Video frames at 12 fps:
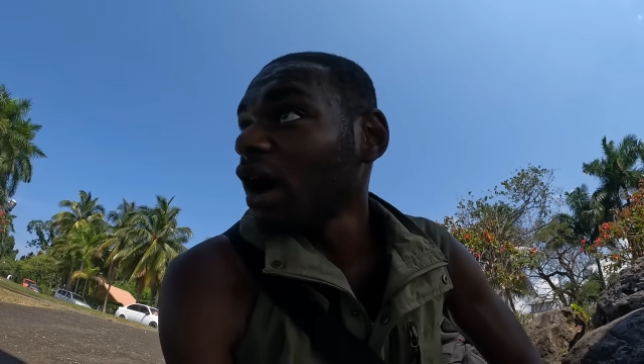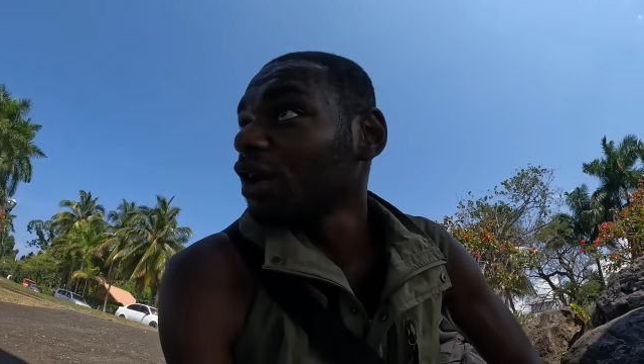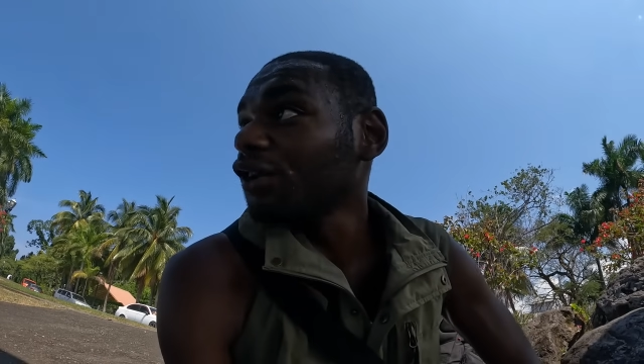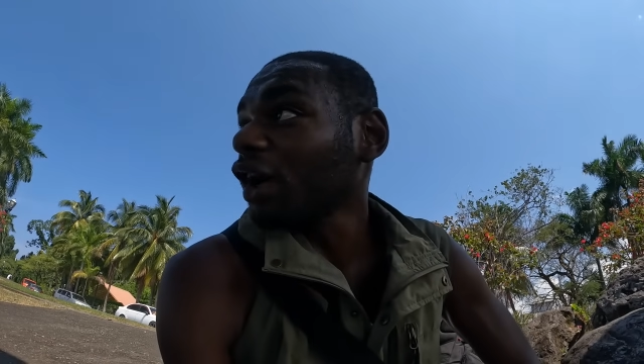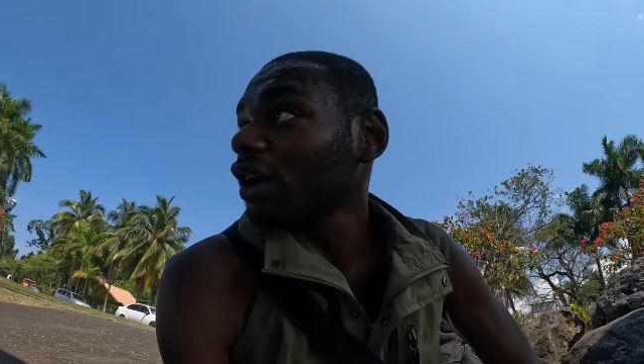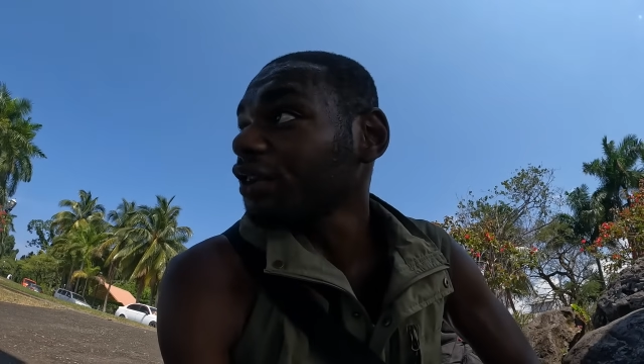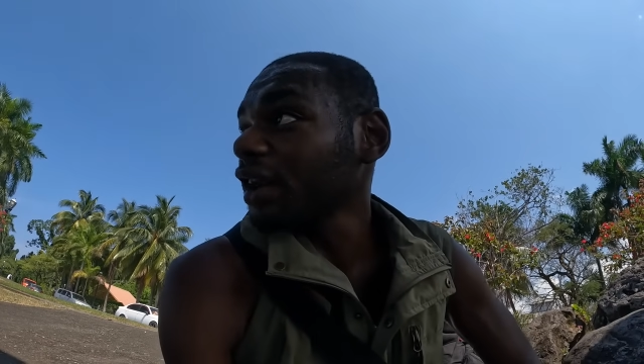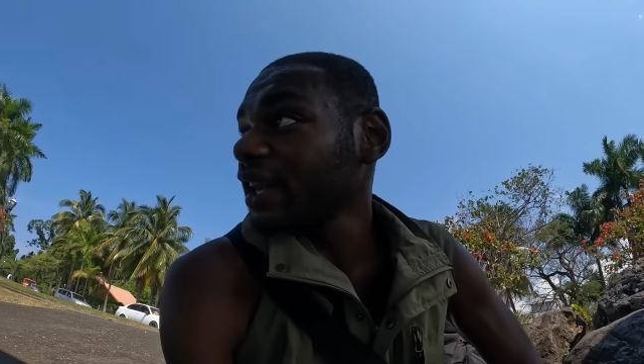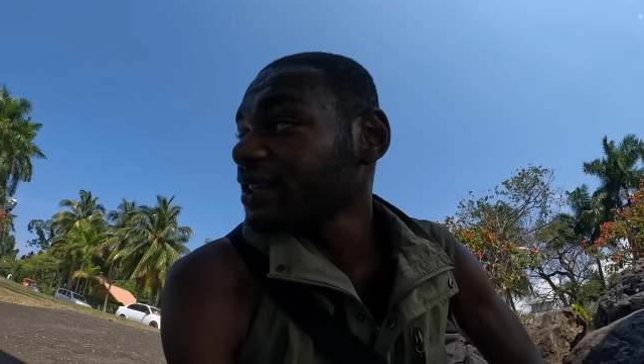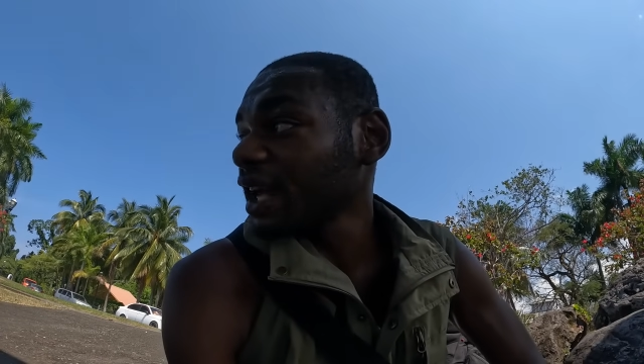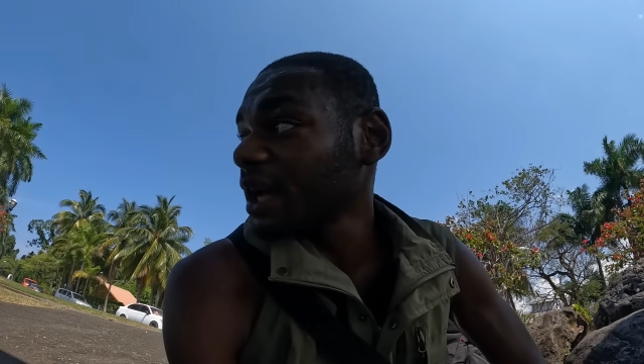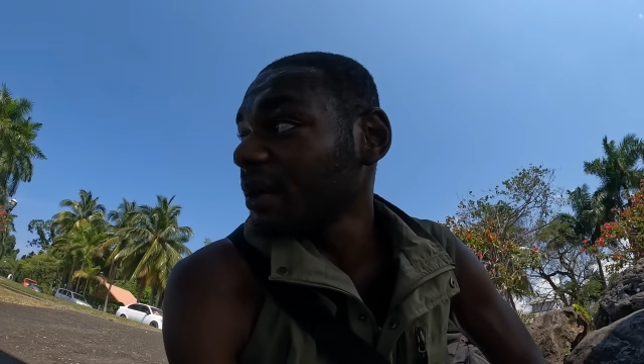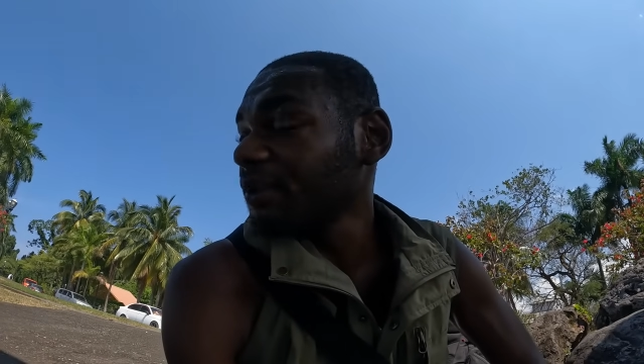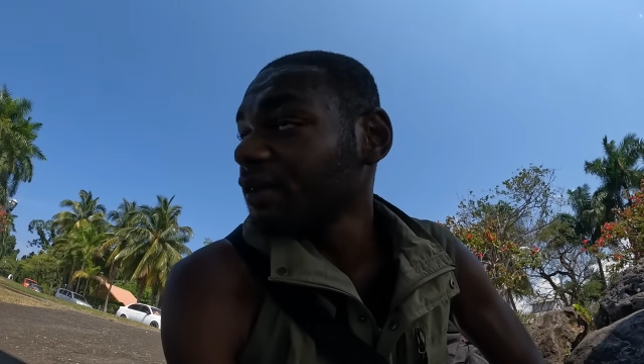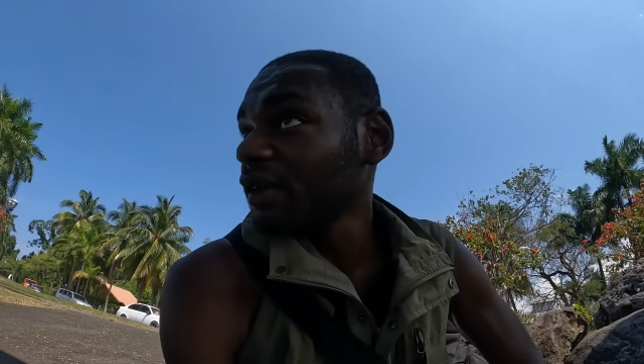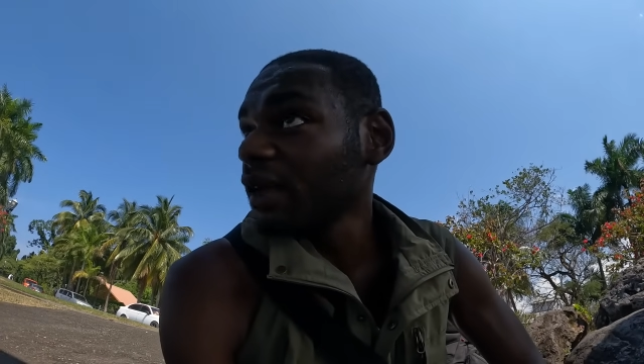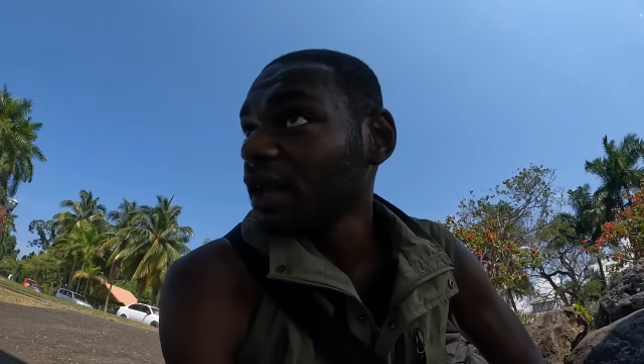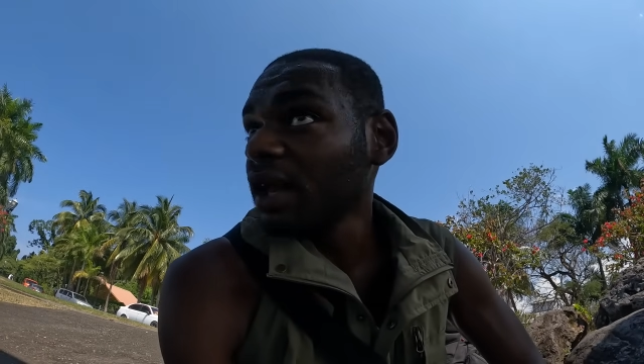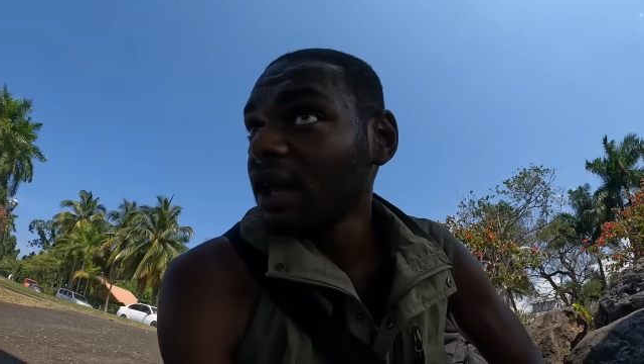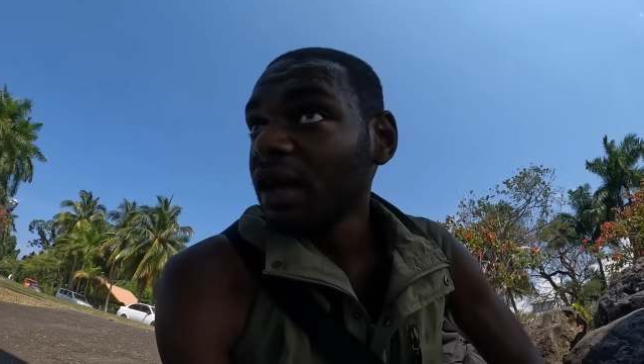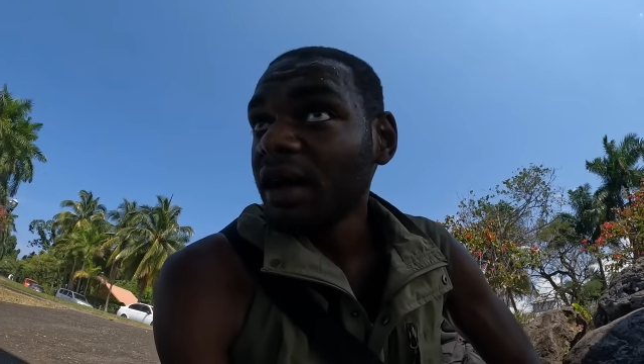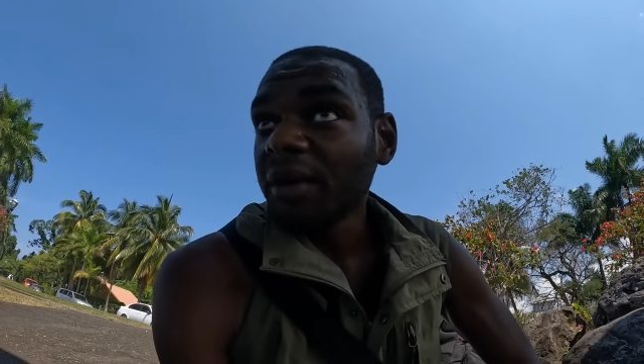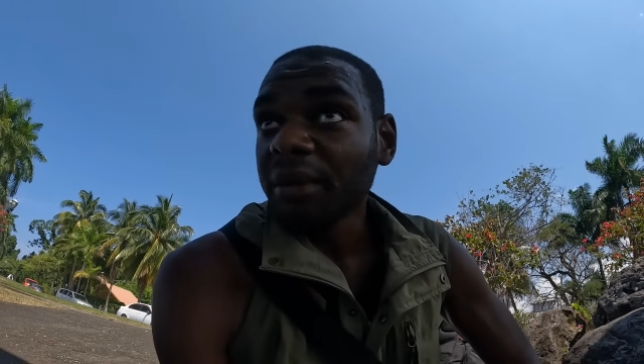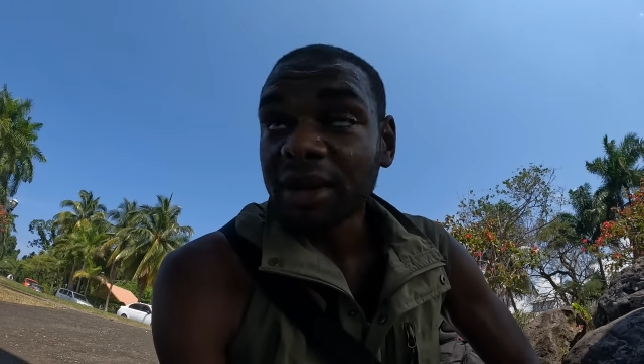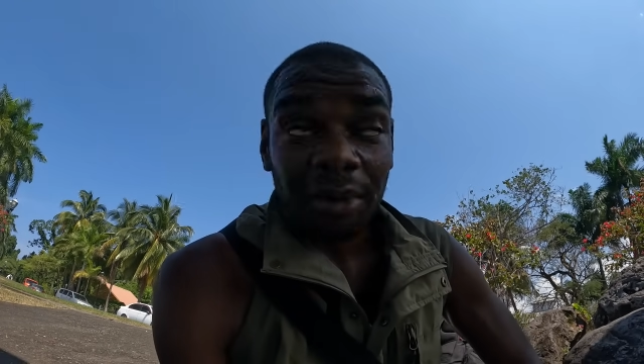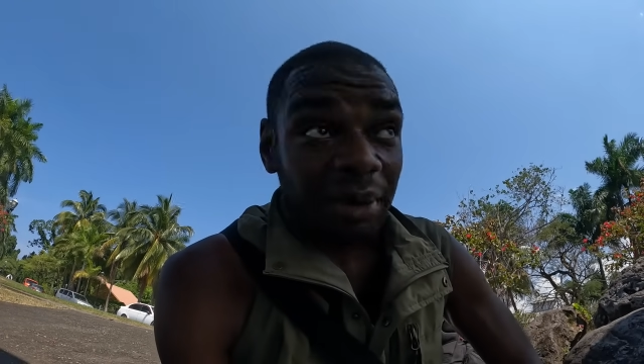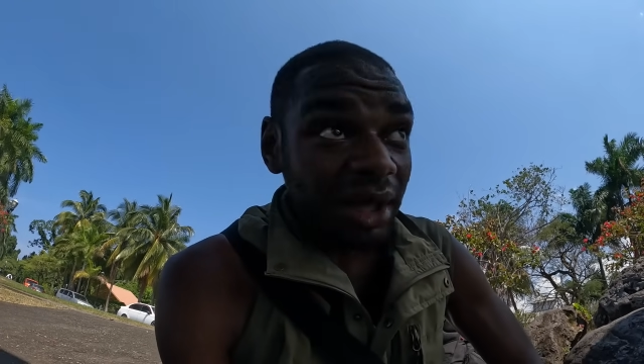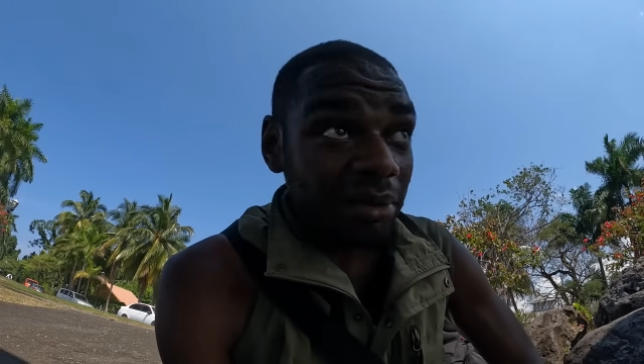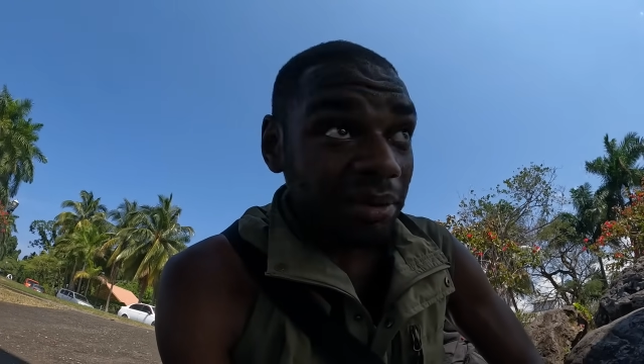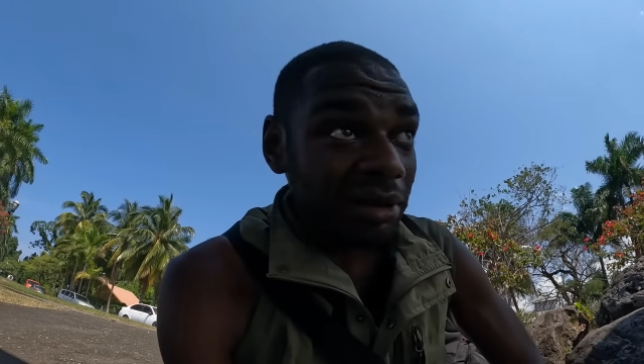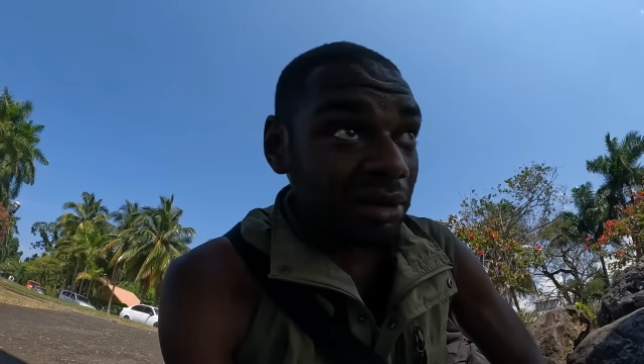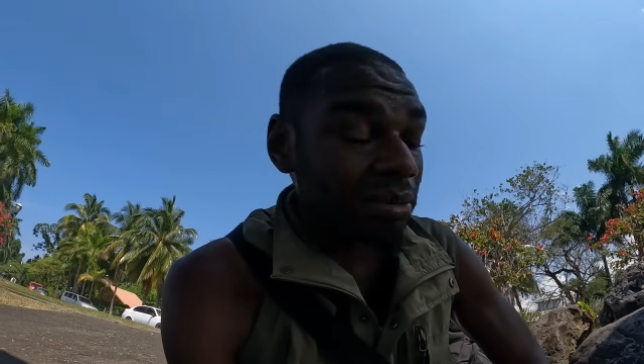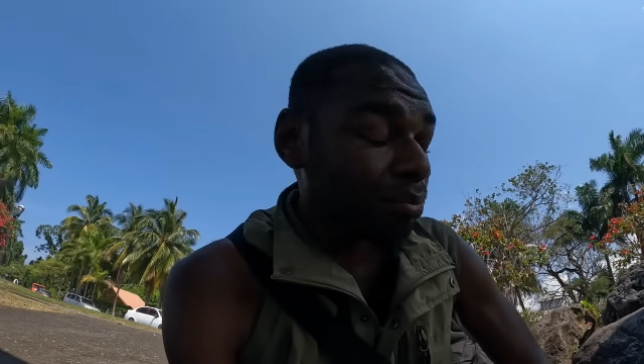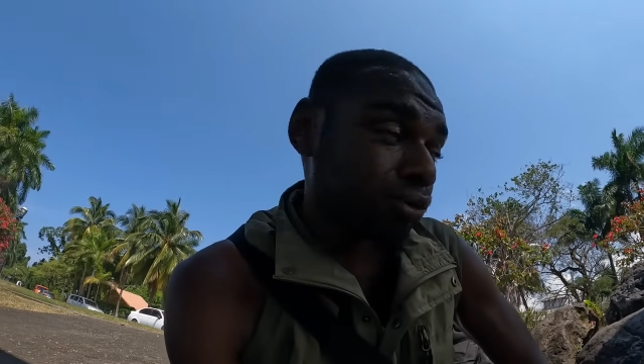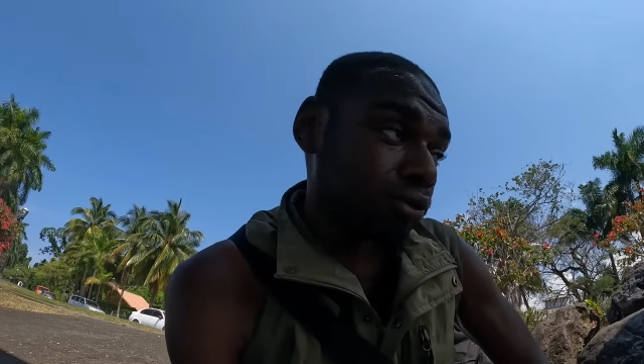untouched landscapes. But the people,